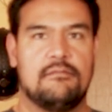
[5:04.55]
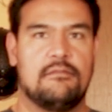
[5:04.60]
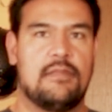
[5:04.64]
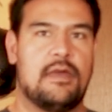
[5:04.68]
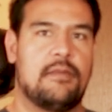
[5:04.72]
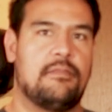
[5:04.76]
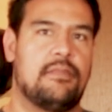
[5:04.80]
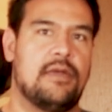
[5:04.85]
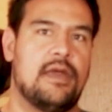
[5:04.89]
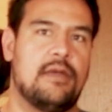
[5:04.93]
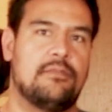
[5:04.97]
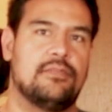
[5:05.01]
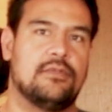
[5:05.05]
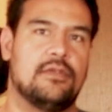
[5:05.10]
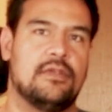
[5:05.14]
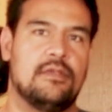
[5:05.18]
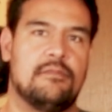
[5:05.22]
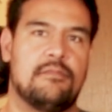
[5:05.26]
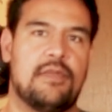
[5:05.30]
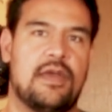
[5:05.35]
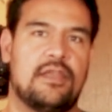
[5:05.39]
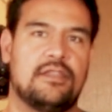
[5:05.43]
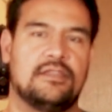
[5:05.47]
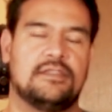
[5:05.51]
my
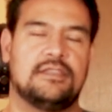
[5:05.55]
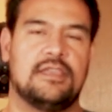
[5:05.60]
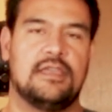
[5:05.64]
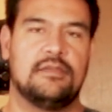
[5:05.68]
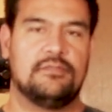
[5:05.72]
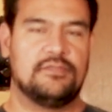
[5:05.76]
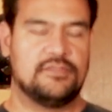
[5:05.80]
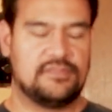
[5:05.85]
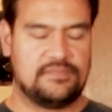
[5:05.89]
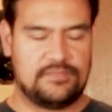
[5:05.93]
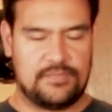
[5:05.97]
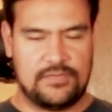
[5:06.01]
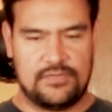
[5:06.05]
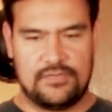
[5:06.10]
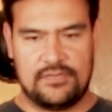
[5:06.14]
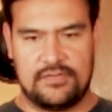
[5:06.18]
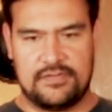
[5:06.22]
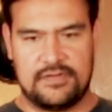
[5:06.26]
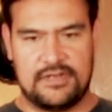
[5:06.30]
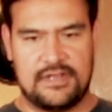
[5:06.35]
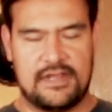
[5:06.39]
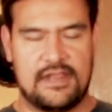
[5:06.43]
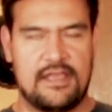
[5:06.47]
pepper, about a tablespoon,